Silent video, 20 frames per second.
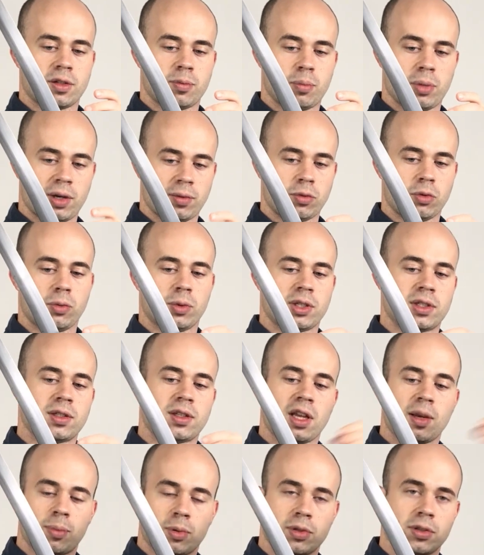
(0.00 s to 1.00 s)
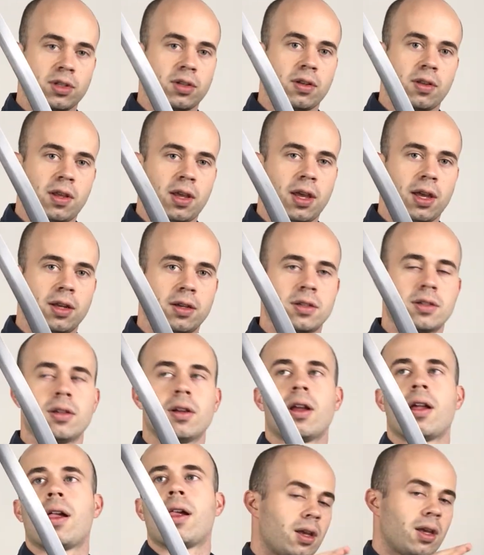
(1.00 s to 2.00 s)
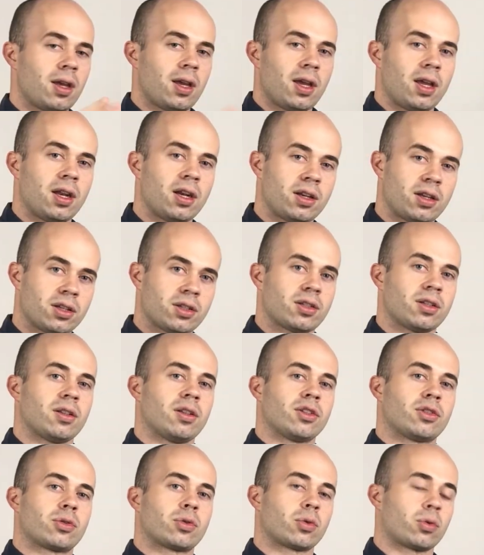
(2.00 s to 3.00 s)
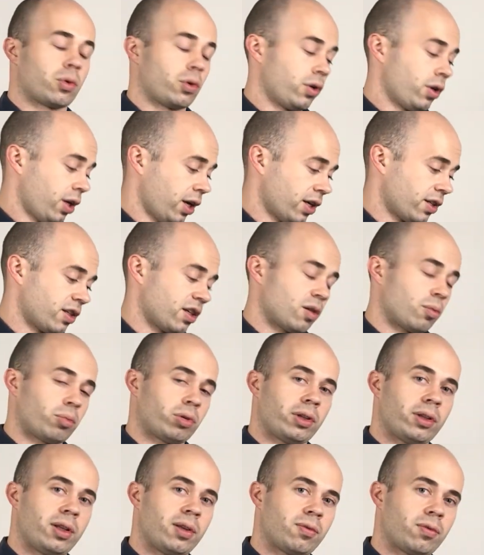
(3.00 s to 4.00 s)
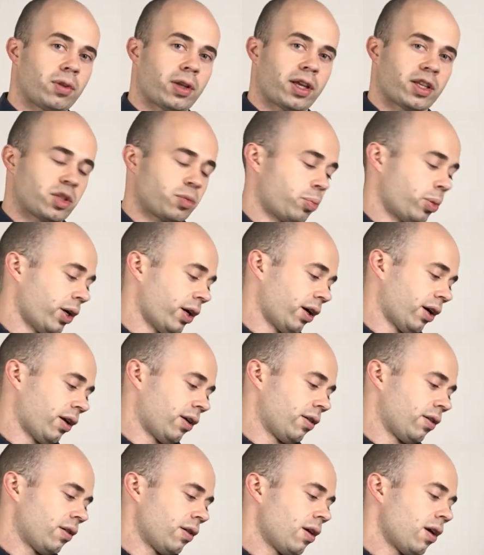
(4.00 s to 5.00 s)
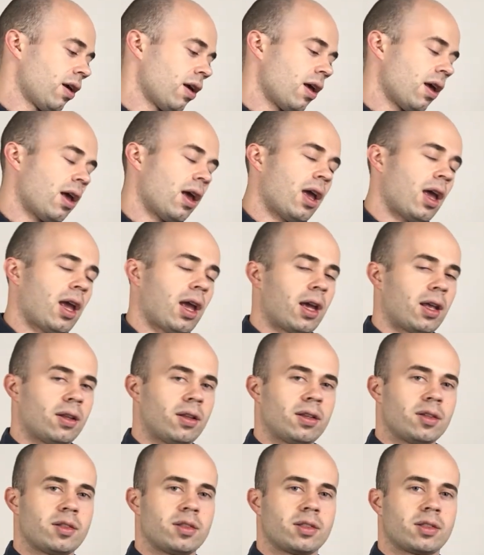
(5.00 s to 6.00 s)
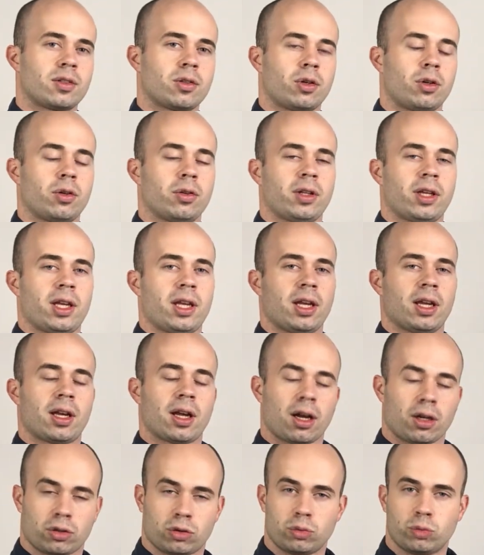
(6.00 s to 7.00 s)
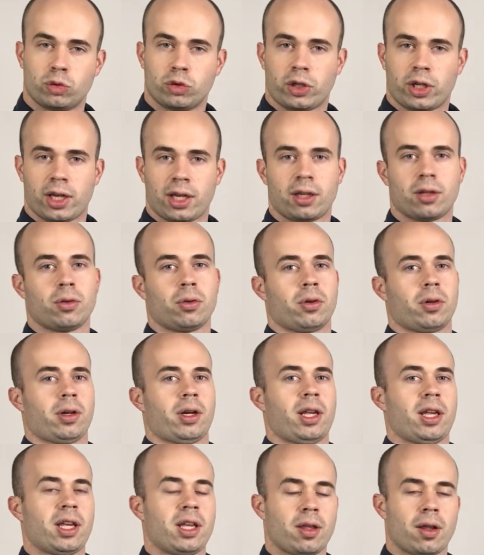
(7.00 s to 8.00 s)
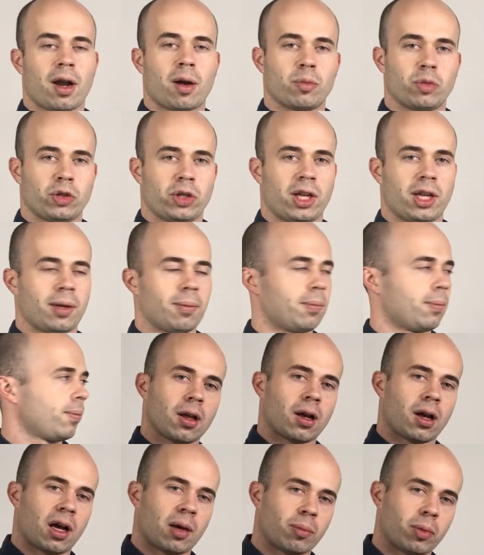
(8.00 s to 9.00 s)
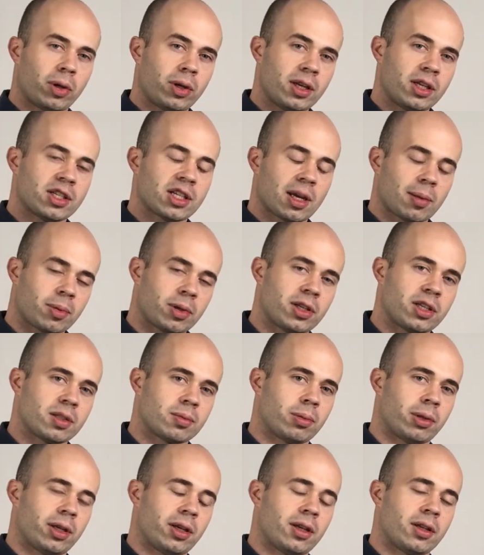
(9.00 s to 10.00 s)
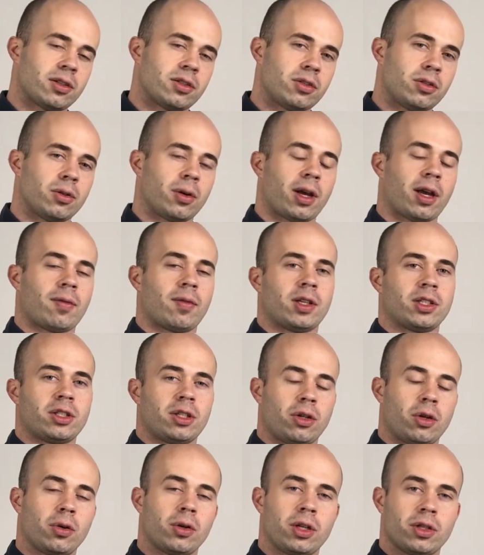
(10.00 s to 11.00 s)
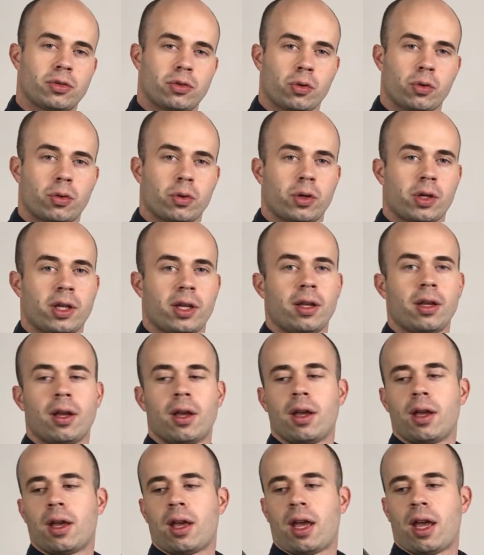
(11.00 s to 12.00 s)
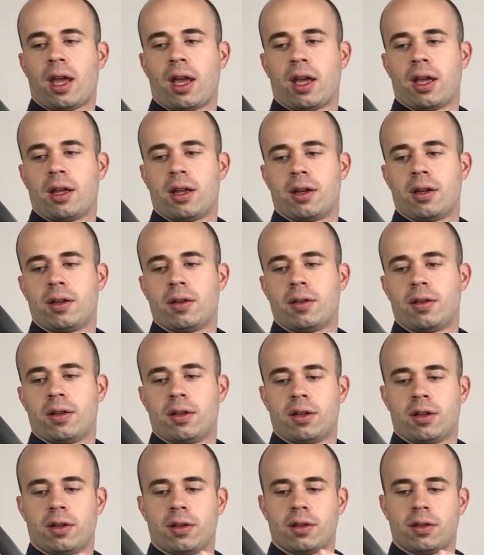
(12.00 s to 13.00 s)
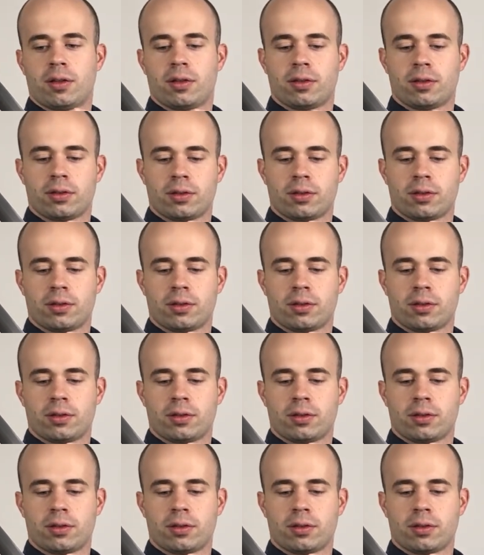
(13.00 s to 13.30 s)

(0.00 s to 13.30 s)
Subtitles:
bevel which tapers into the edge. In addition, this sword has a completely flat spine, and this is called a kakumune, or a hiramune. On many Japanese blades, you'll have a shinogi tsukuri, and the